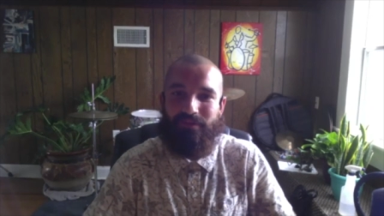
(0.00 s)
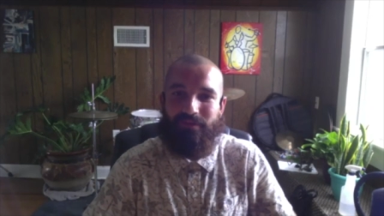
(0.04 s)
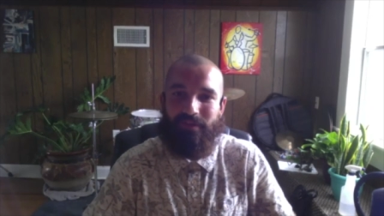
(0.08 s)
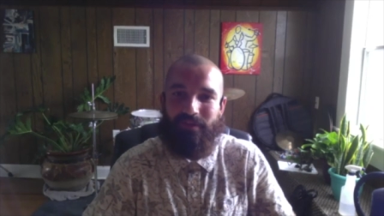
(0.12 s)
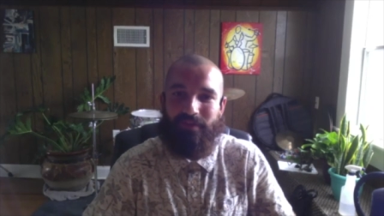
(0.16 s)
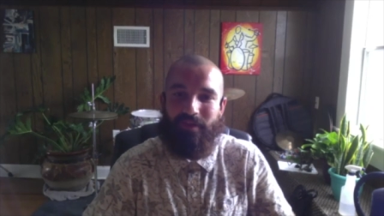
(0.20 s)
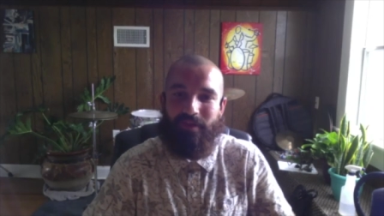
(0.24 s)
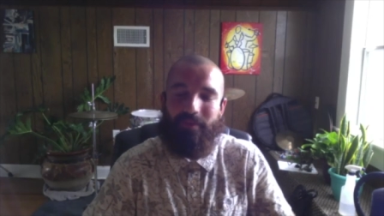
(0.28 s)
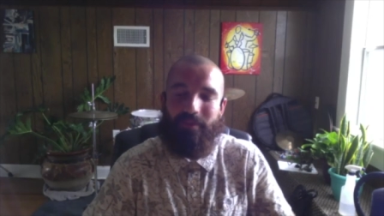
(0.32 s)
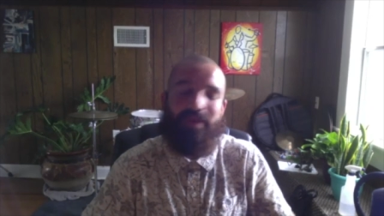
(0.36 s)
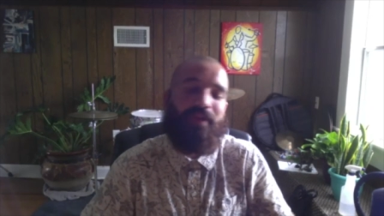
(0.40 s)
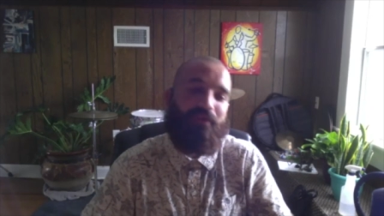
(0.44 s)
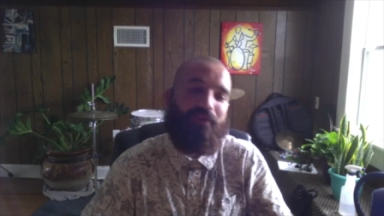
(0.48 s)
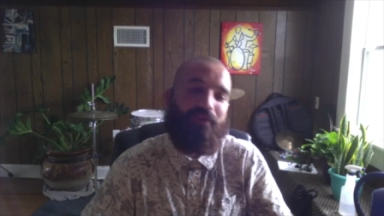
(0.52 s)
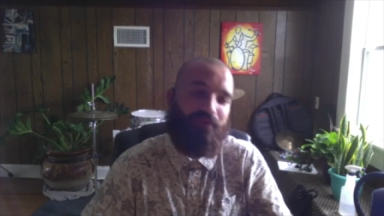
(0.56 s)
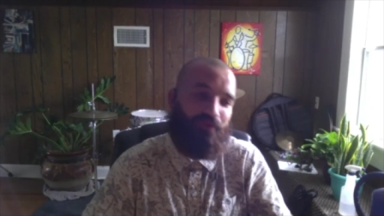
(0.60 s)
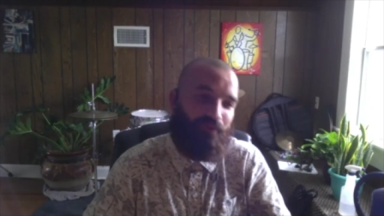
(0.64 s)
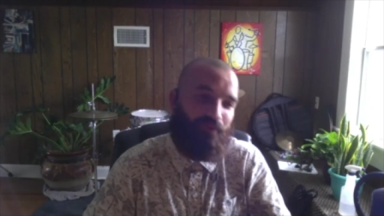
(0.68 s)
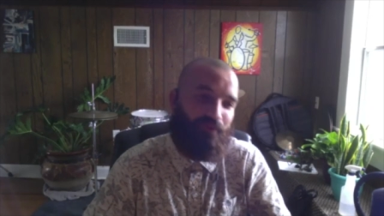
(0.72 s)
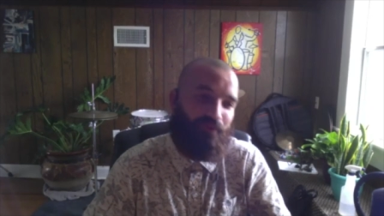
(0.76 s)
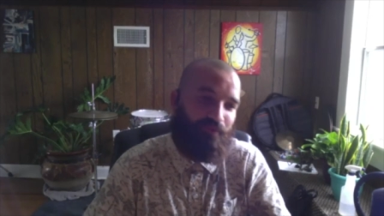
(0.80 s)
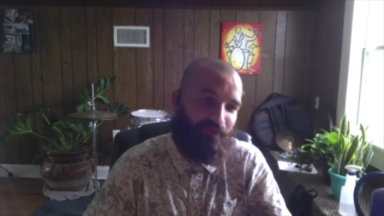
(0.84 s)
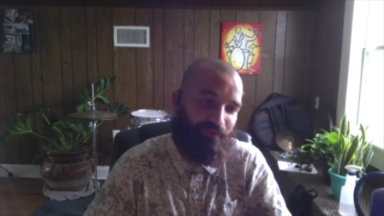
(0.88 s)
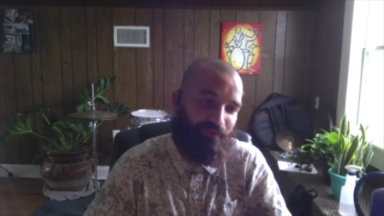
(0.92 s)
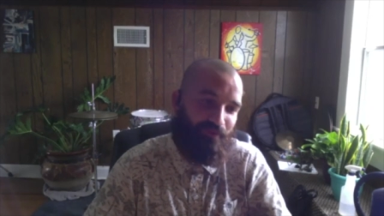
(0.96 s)
I mean, uh,
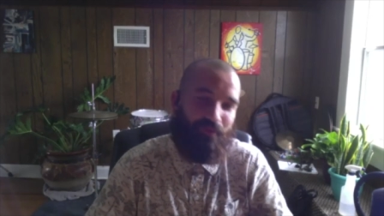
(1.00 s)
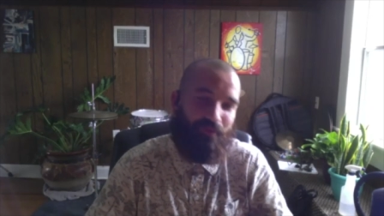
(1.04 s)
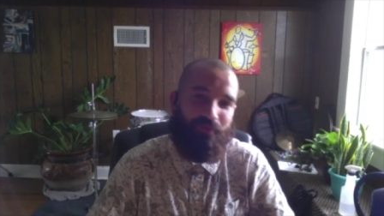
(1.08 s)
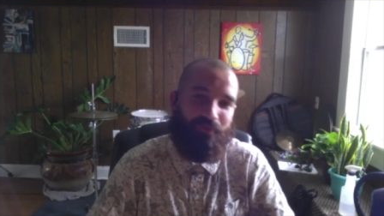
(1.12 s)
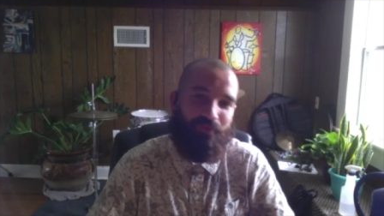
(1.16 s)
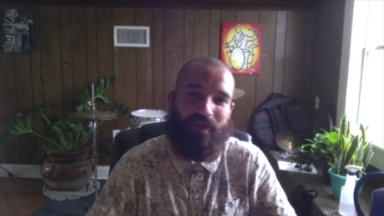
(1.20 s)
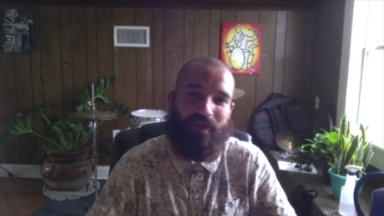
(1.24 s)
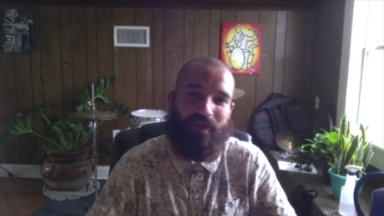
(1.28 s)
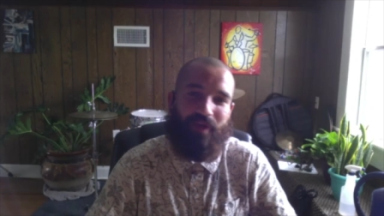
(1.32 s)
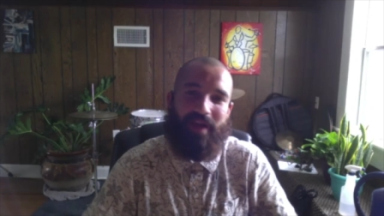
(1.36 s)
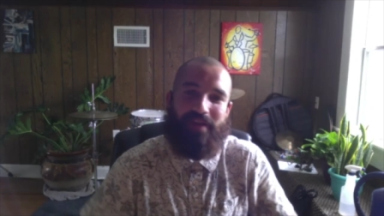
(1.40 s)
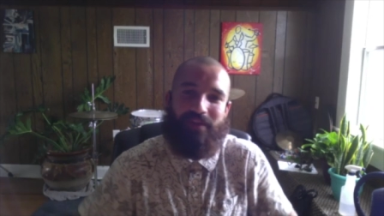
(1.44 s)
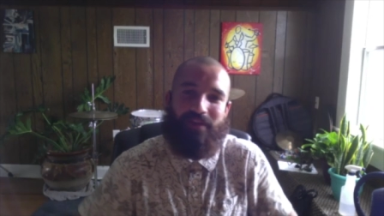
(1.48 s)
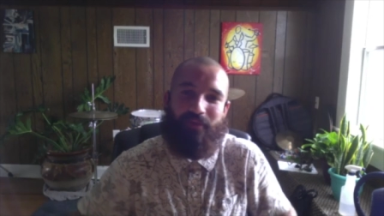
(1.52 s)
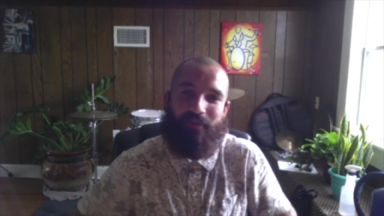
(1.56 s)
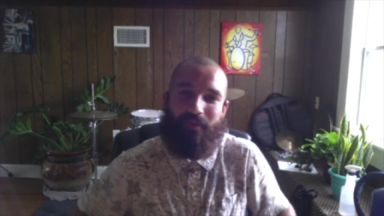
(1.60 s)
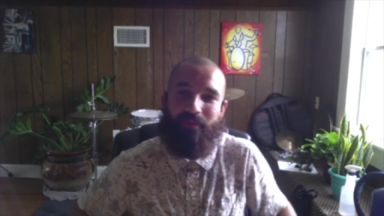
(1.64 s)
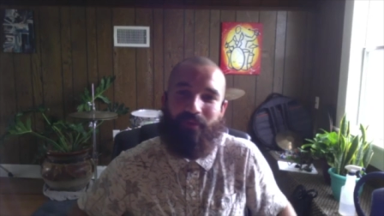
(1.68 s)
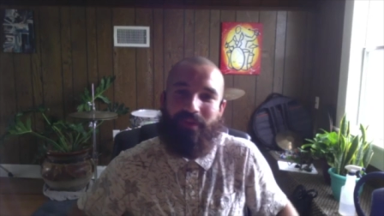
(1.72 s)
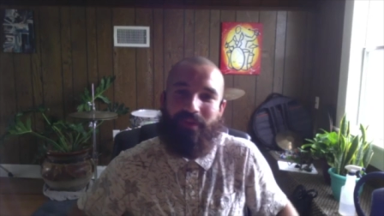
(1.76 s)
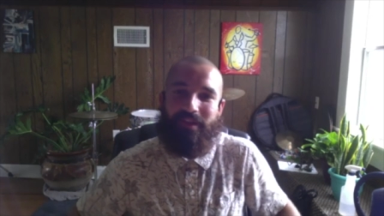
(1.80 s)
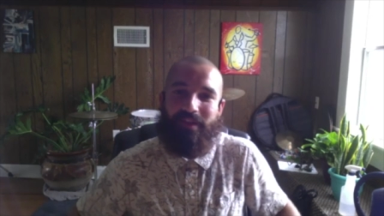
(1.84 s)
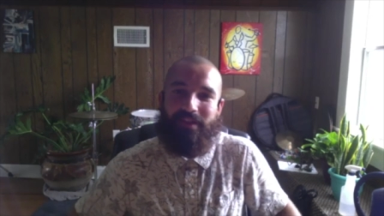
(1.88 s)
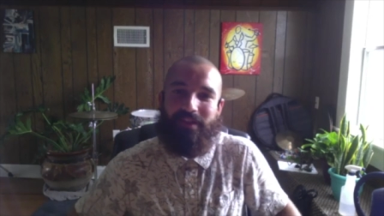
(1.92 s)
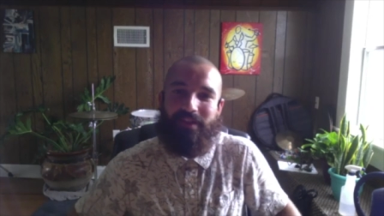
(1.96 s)
two two tracks that we
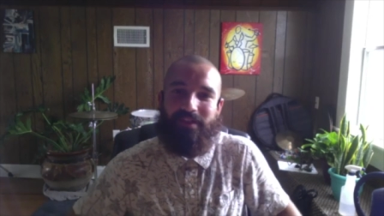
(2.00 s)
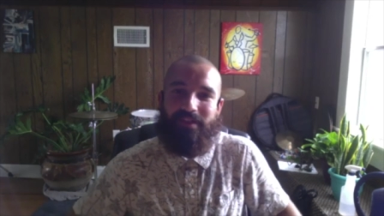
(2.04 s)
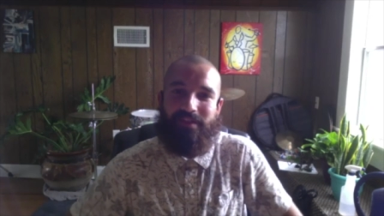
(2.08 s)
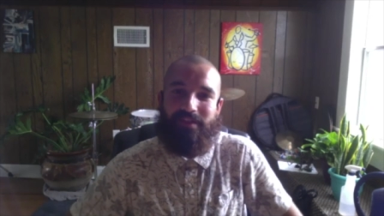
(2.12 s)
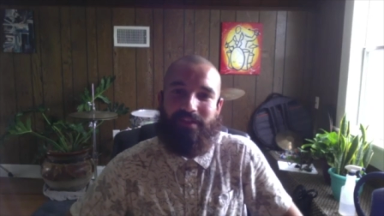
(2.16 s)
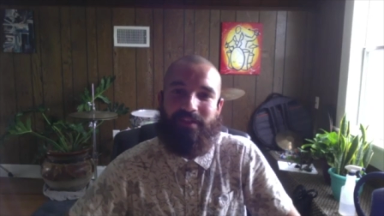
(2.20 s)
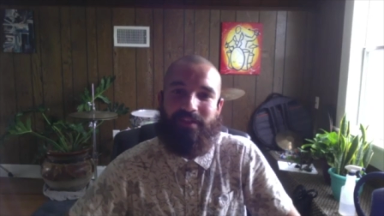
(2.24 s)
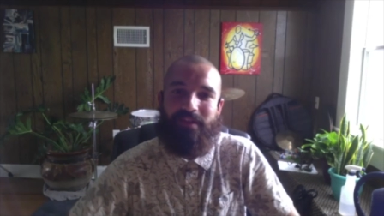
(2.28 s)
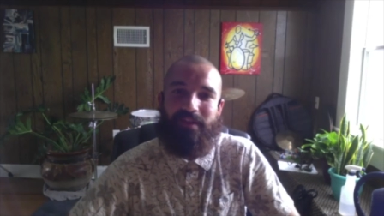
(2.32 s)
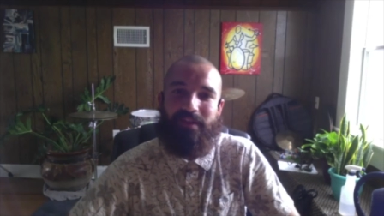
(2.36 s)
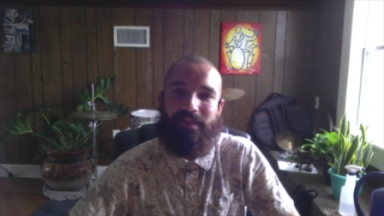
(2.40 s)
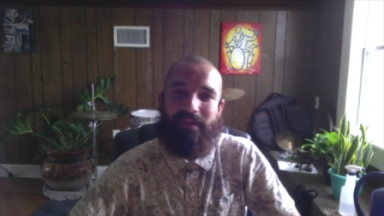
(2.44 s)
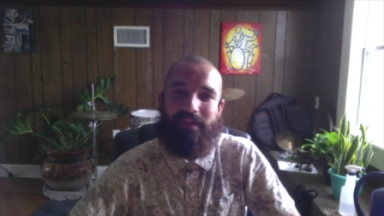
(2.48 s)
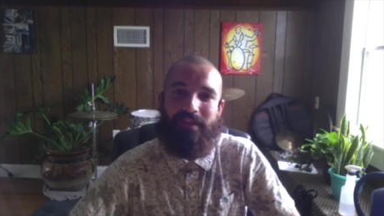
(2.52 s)
released. Yeah.